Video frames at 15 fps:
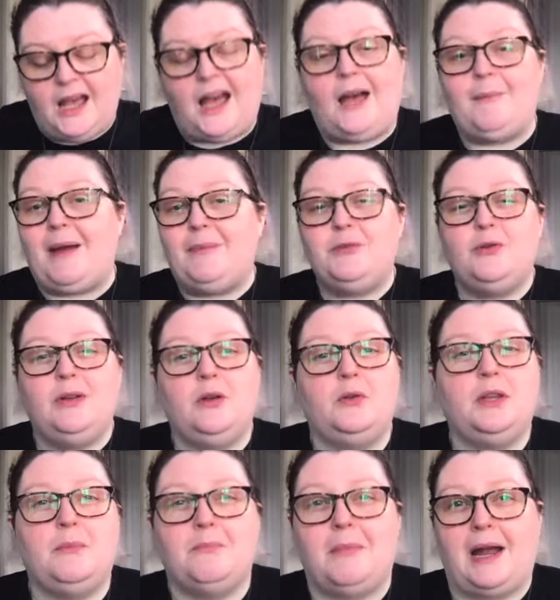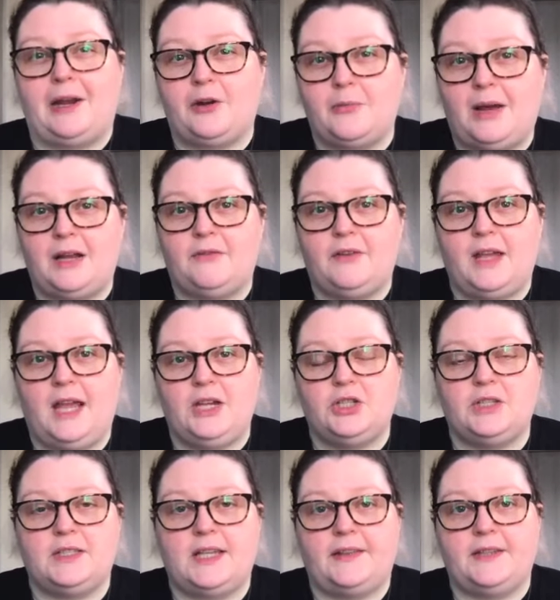Um, I'm doing only minor
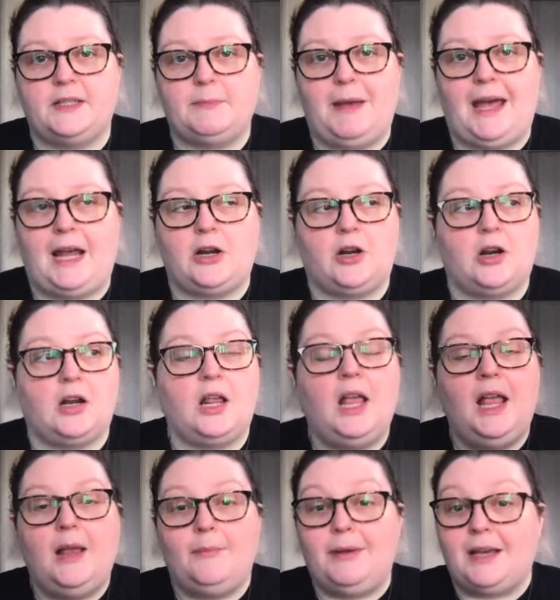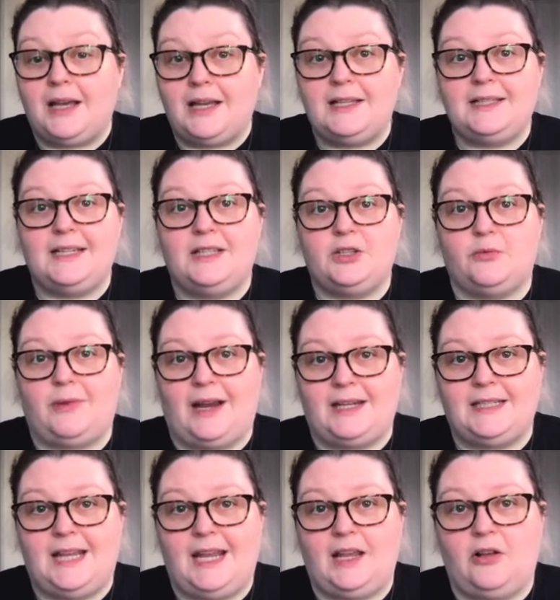modifications on this pattern because it's a
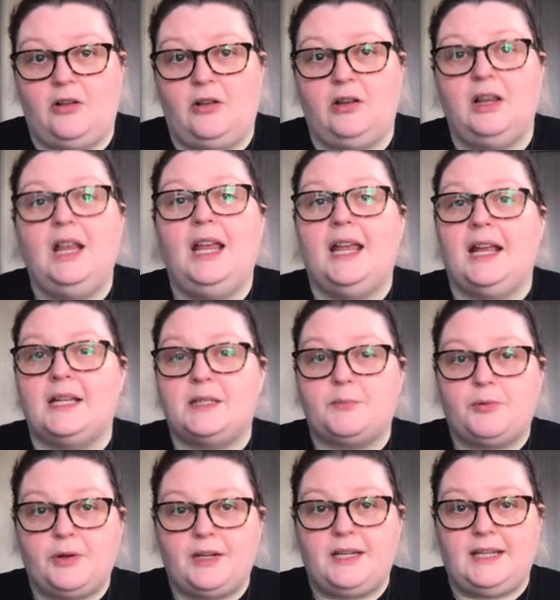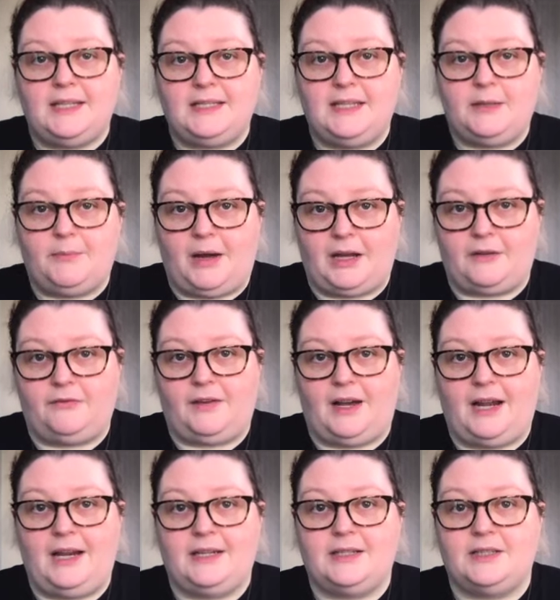rectangle. It's pretty easy to
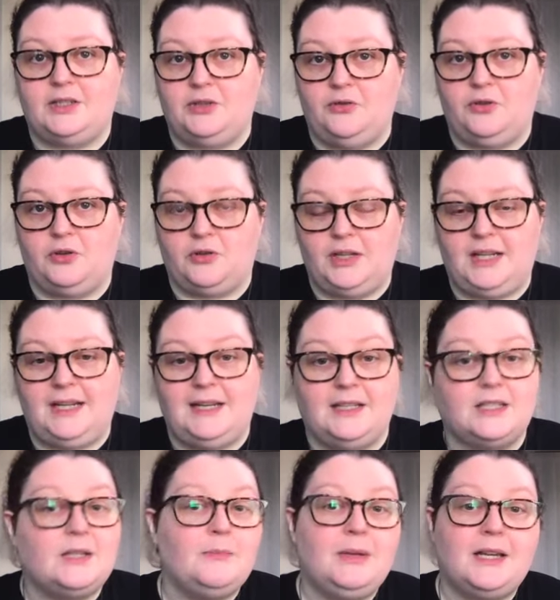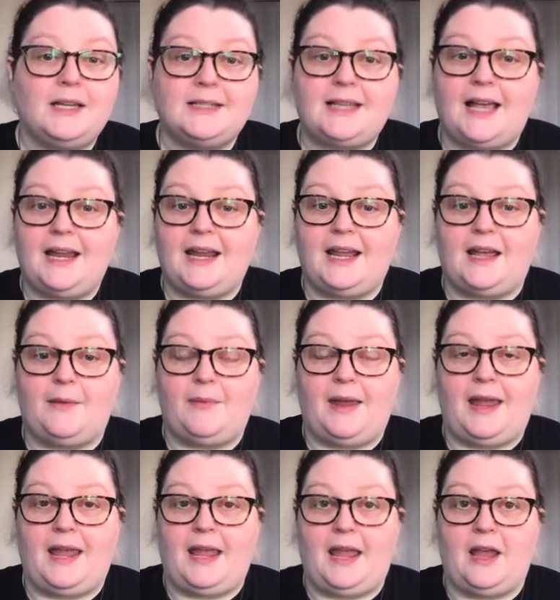modify to suit your needs because I am
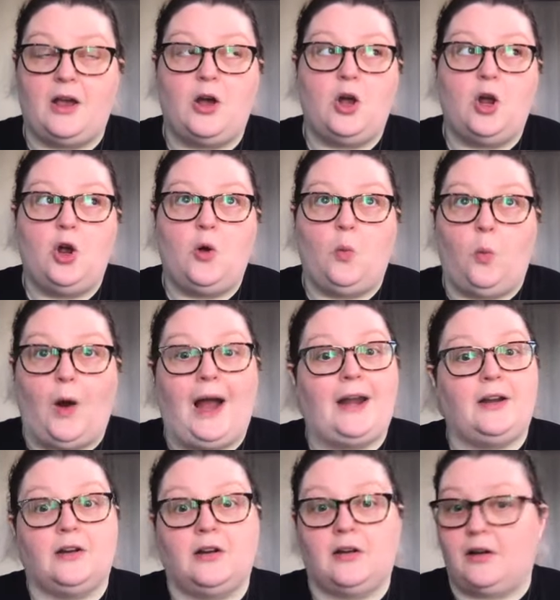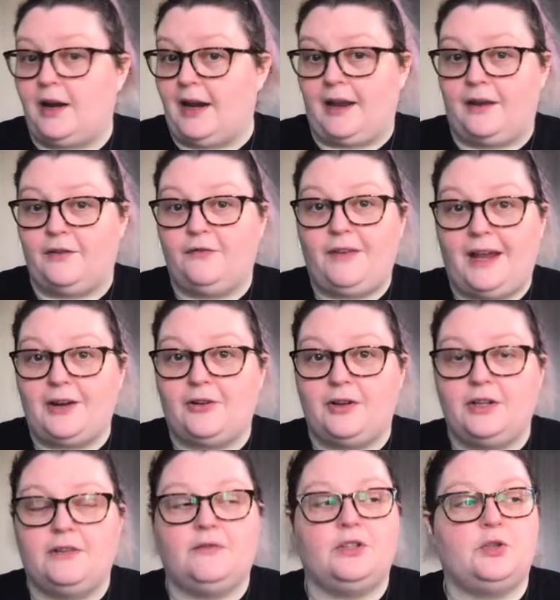a wider and fatter
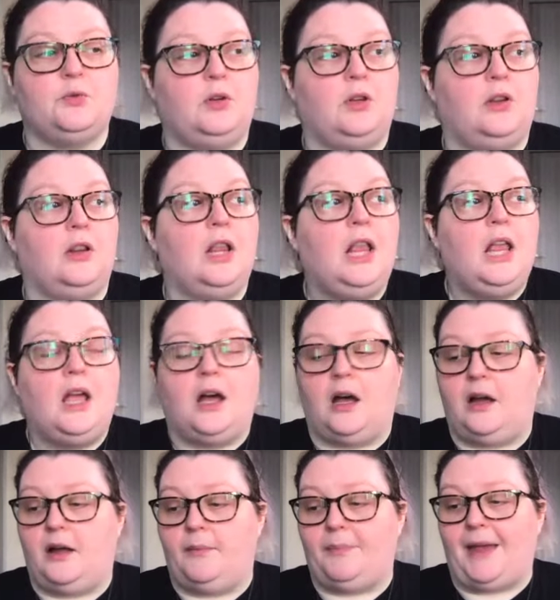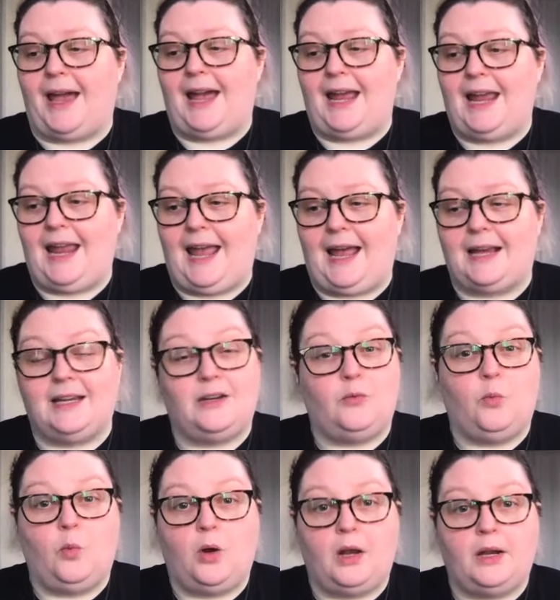individual. Um, I
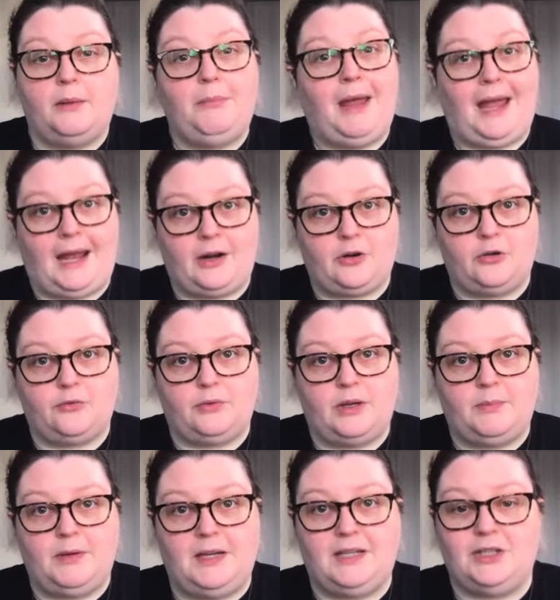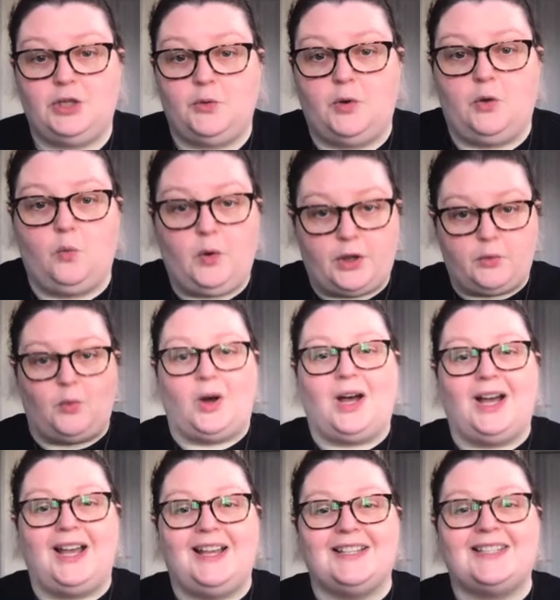added one pattern repeat to it
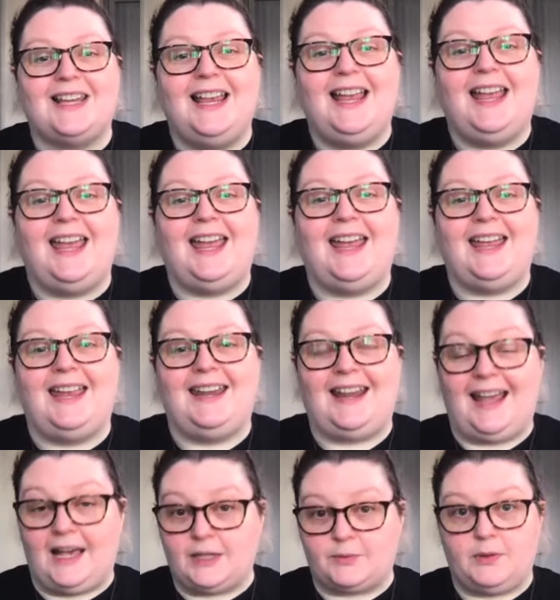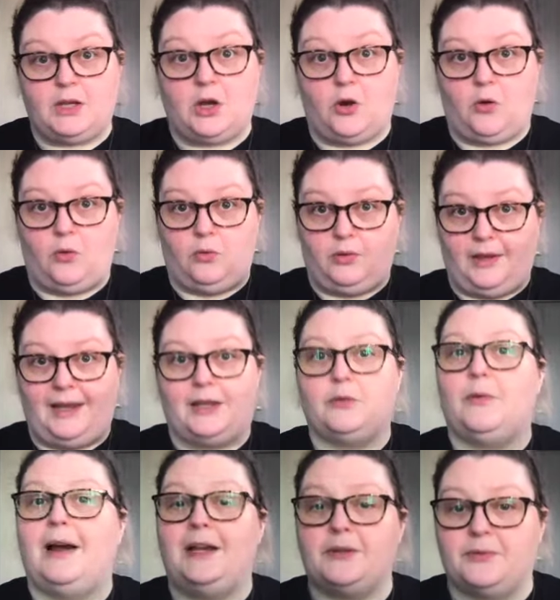widthwise, and as we go
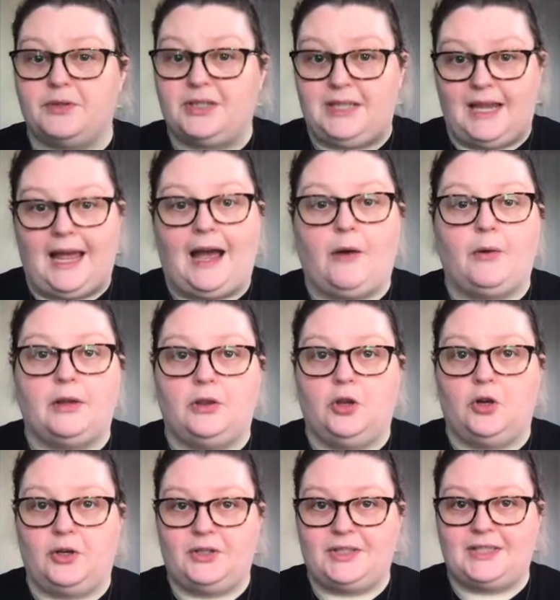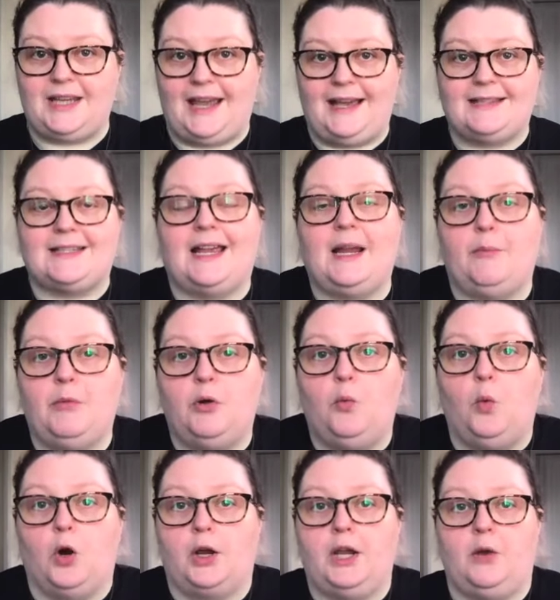lengthwise, we'll see how it looks as I'm
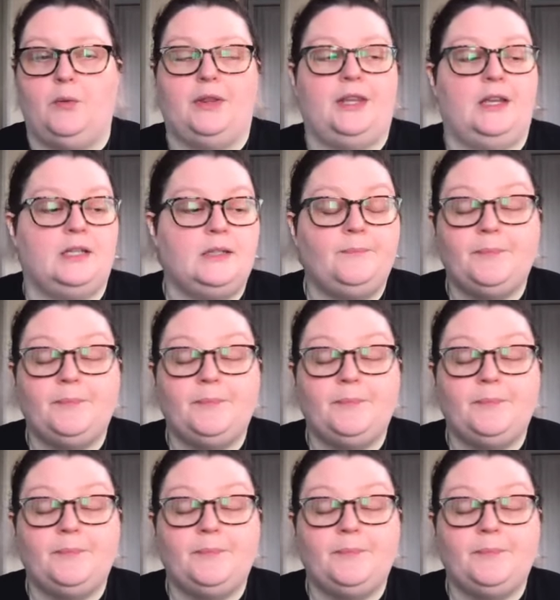working with it.